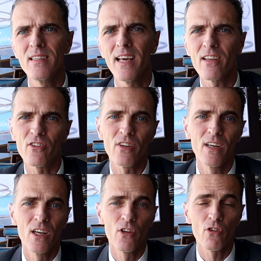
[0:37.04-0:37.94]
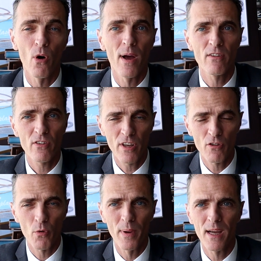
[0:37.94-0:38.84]
Yes. So as a
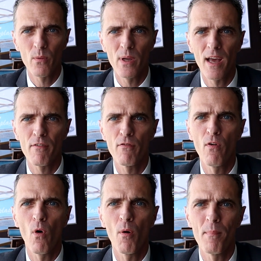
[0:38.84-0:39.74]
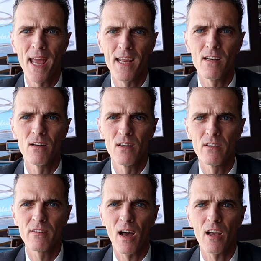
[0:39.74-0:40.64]
central bank, we have four main
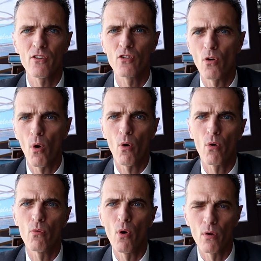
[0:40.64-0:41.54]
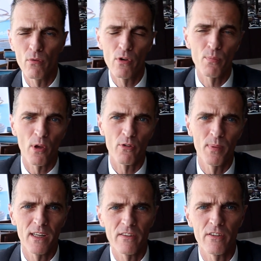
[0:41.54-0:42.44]
tasks or
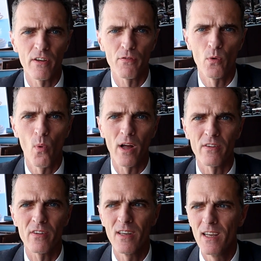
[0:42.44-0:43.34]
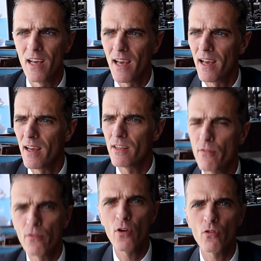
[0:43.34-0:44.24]
responsibilities, if you want.
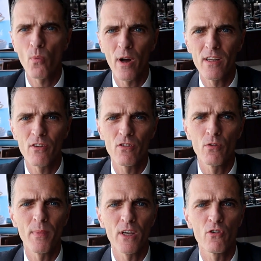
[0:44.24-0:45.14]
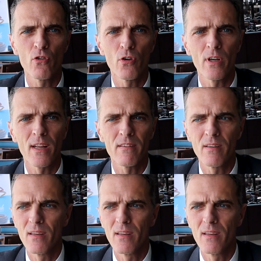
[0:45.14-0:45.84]
The first one is to make sure that